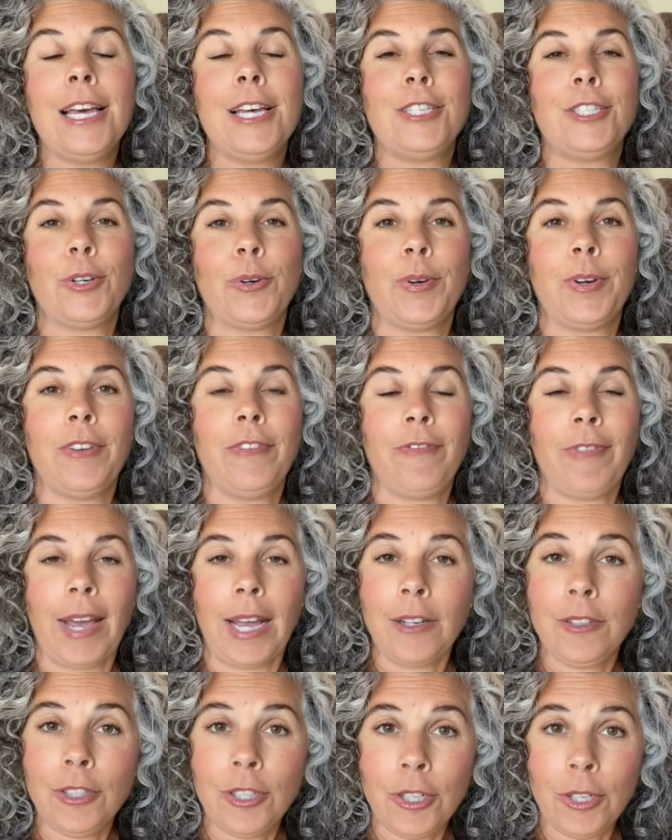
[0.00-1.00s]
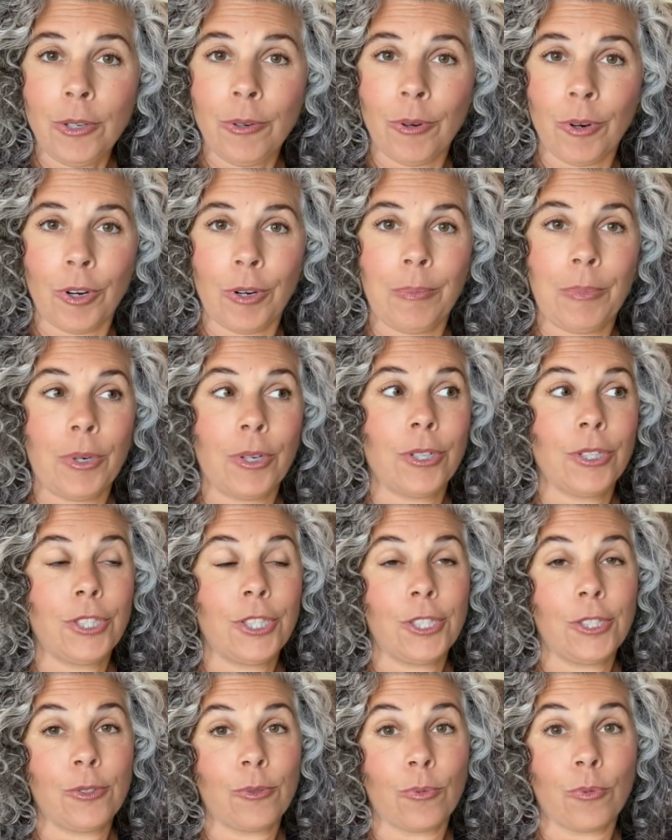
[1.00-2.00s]
So we found a new groomer.
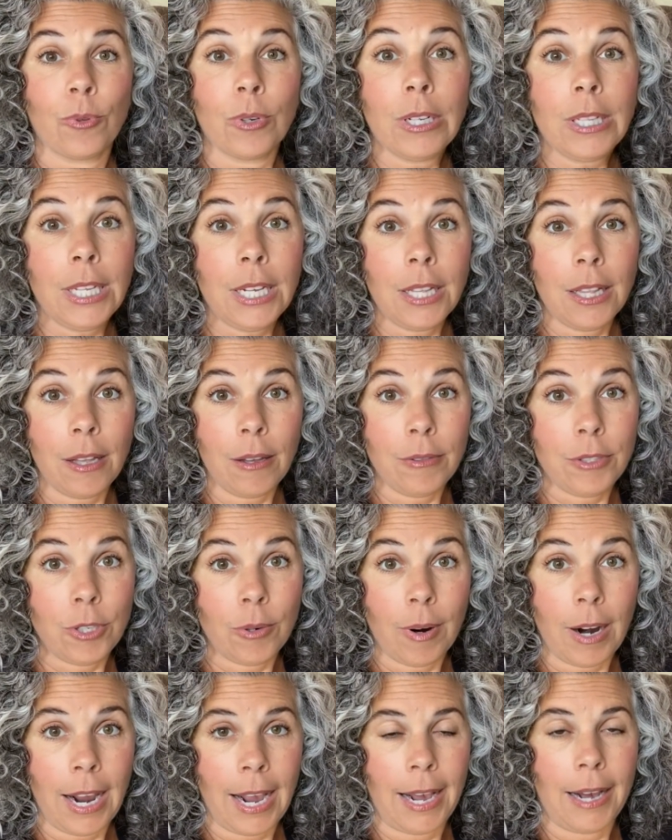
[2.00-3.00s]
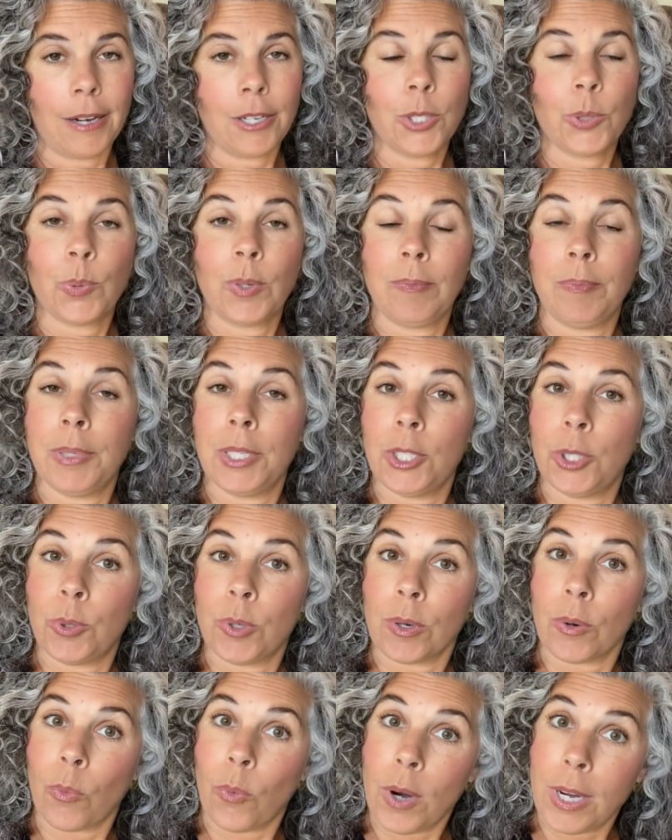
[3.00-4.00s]
She's really close to our house. We've been to
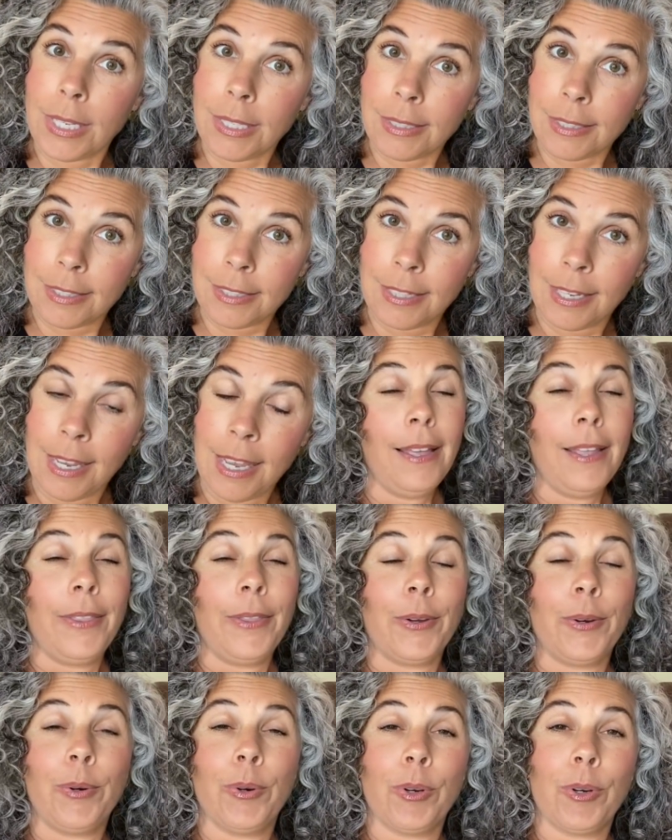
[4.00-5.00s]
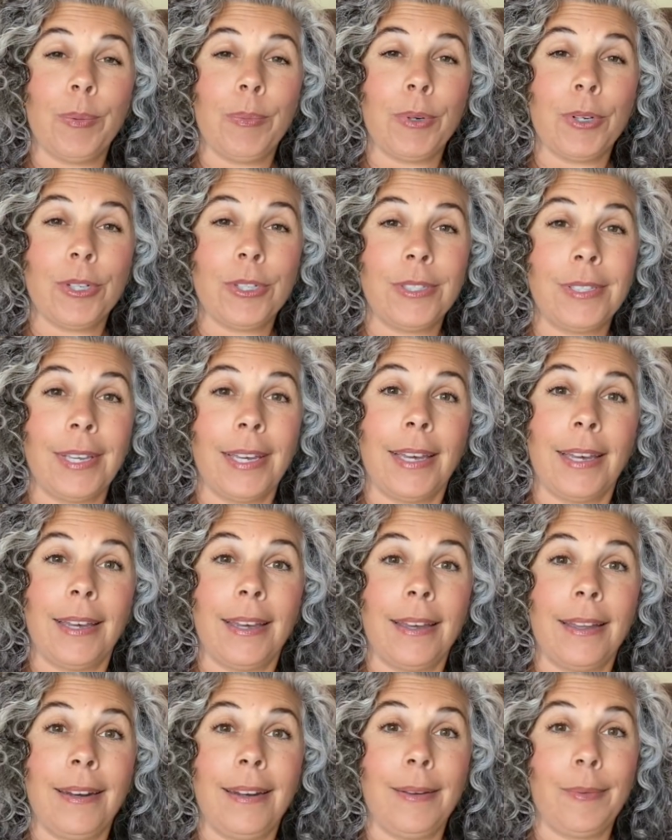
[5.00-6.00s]
her once. The groomer
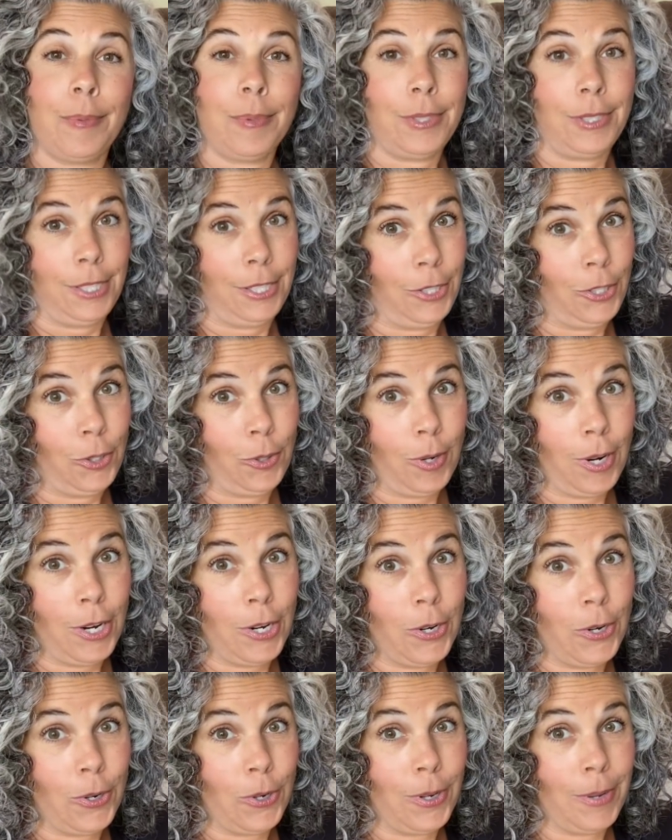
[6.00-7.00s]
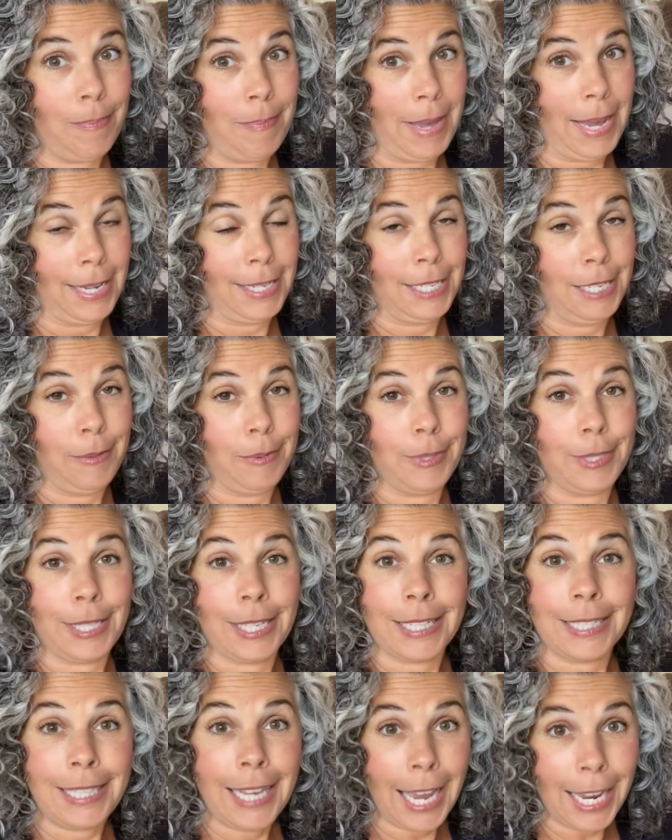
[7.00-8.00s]
said it was a struggle. Maxie was
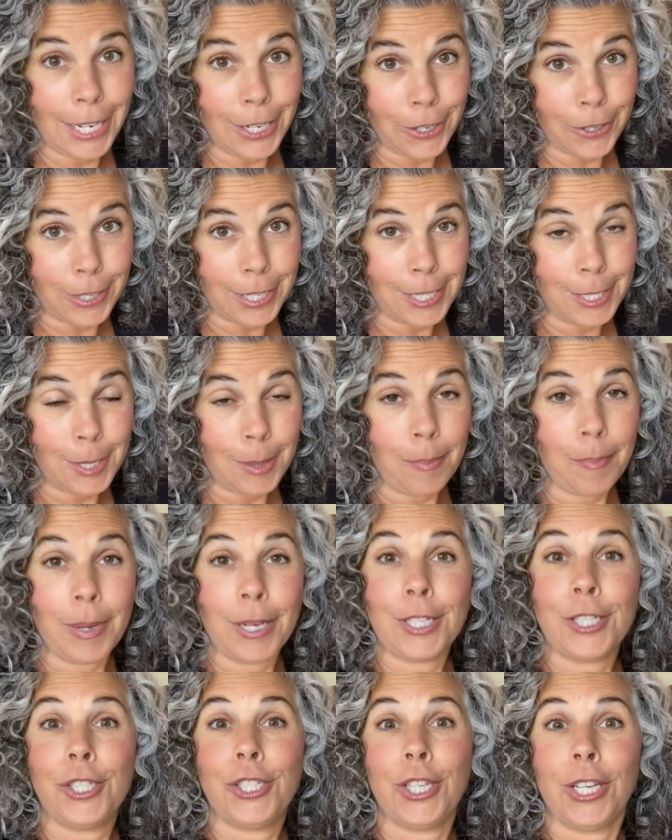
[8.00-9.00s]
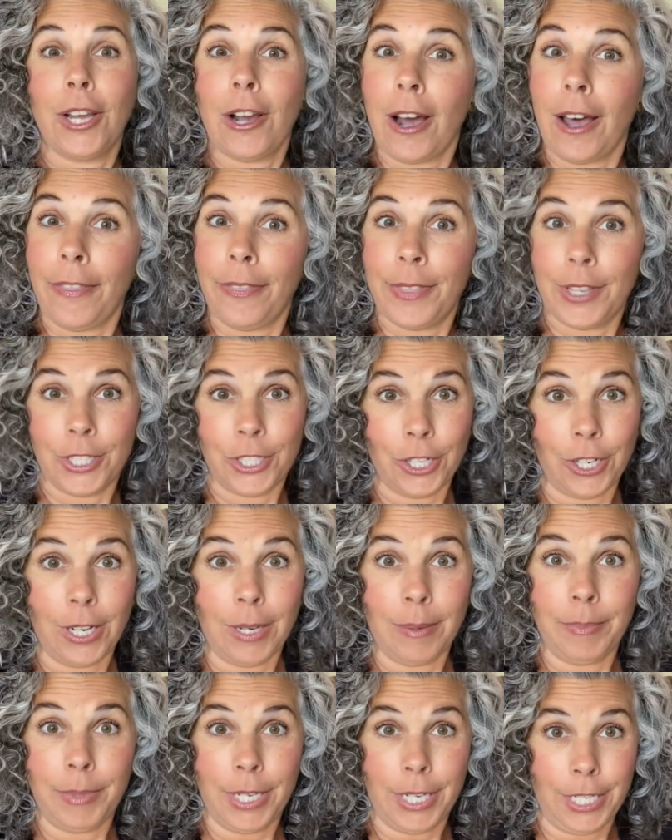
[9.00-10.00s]
cantankerous, but she got the
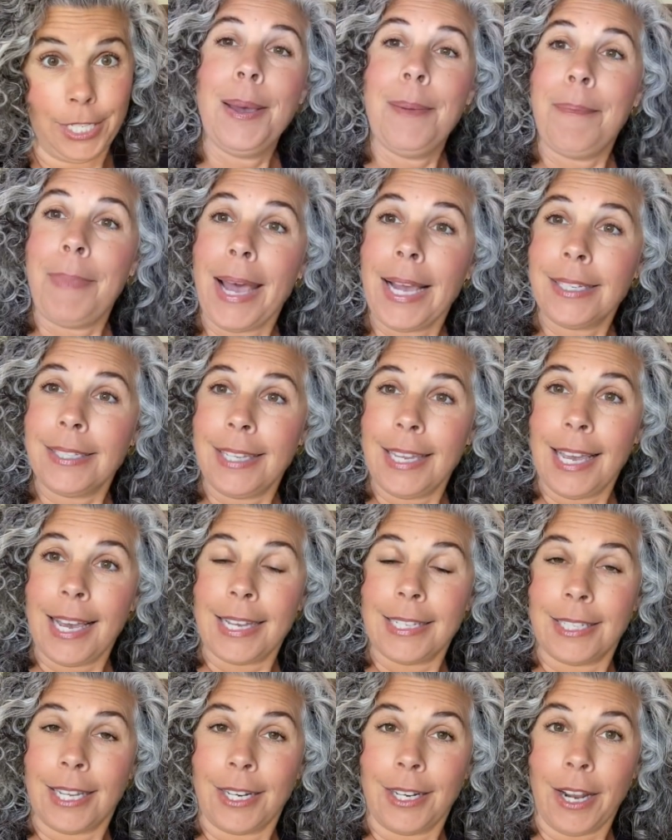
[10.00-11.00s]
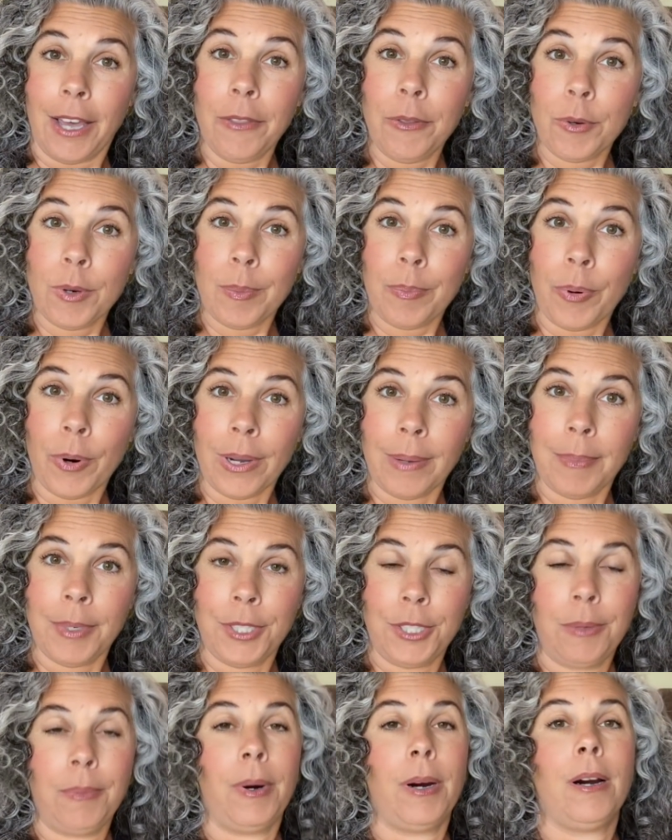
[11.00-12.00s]
job done. Maxie has another appointment
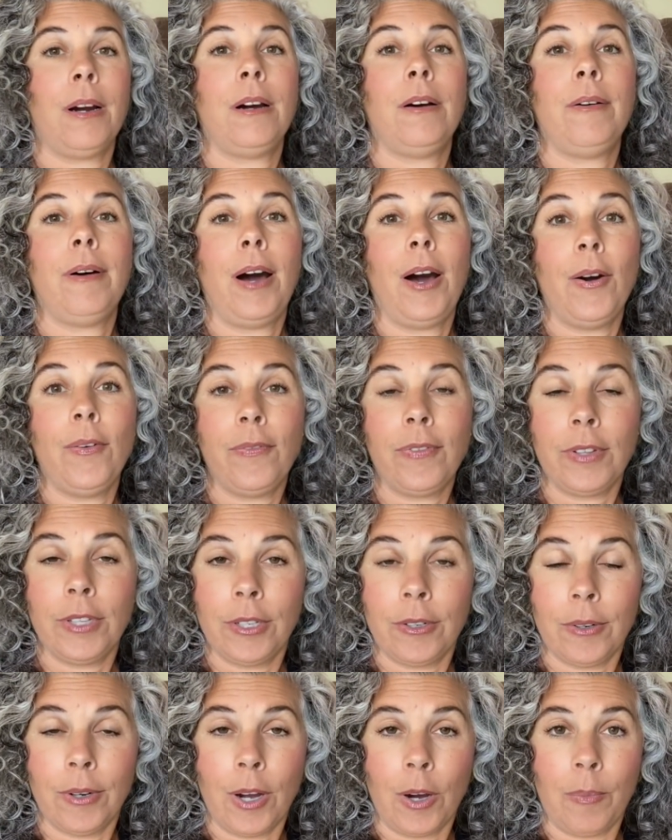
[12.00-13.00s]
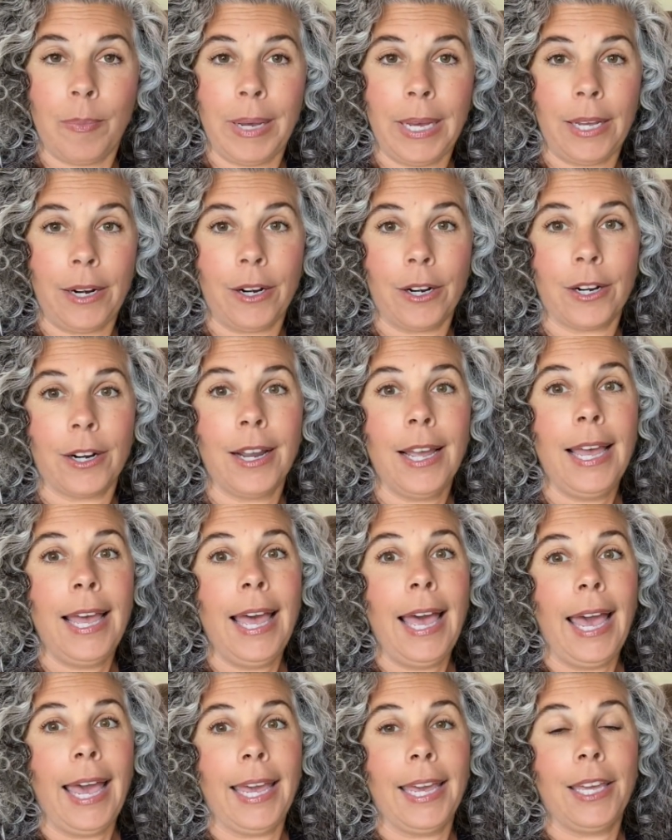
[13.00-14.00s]
tomorrow. Hopefully it'll go better
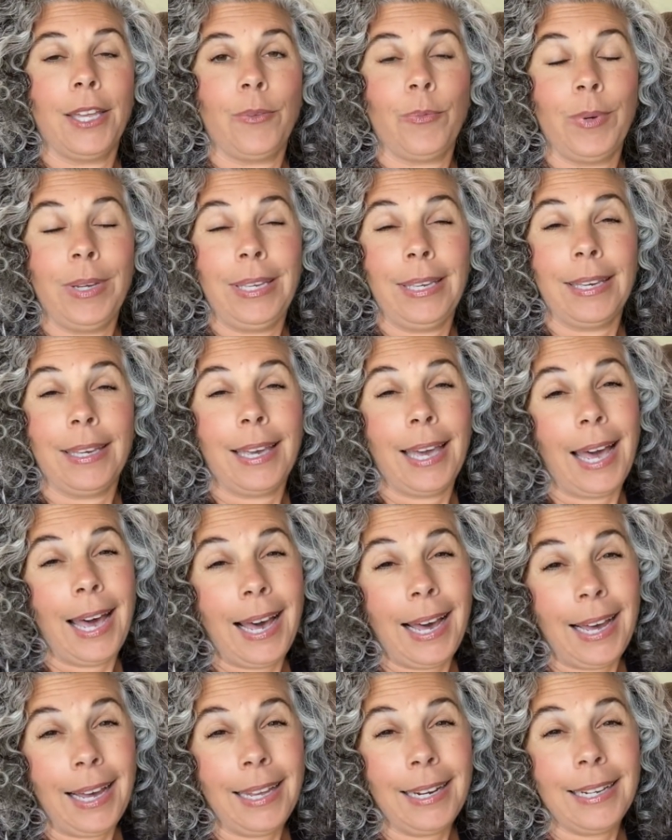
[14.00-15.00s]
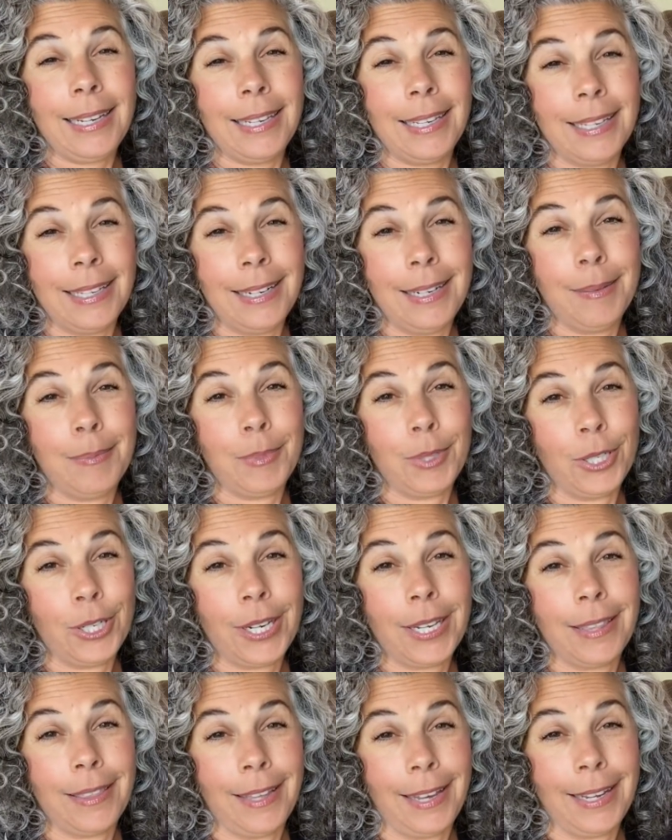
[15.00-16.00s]
and we can kind of get him
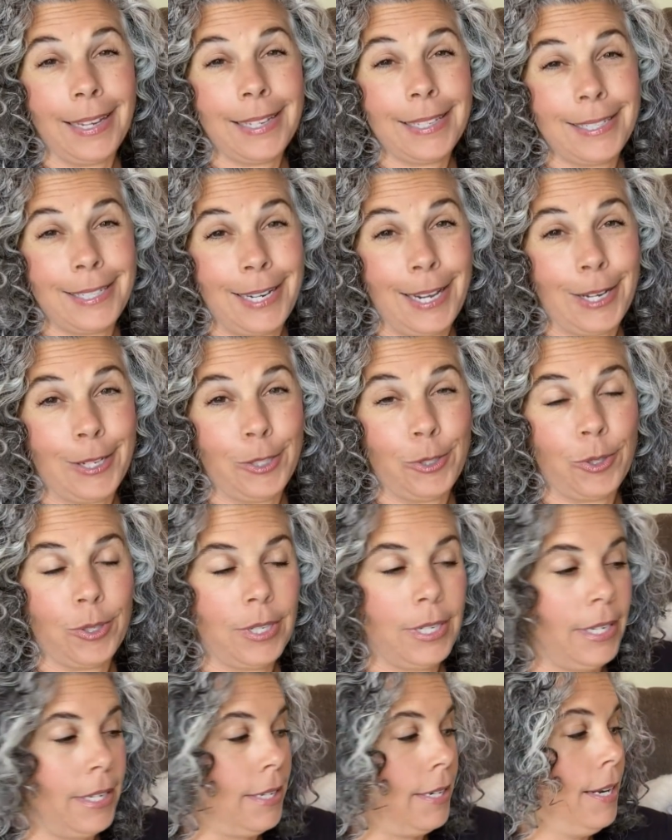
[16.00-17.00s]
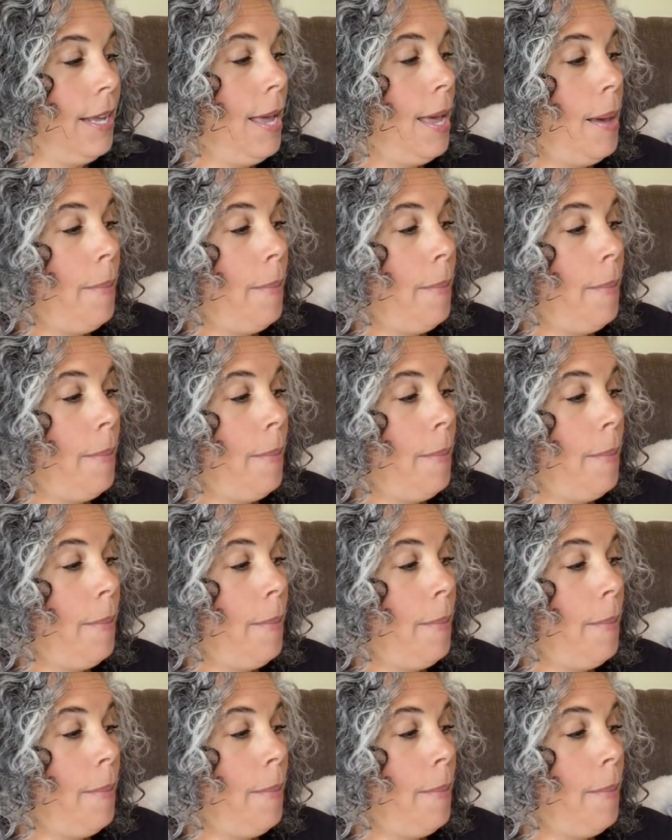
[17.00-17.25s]
looking like a schnauzer again.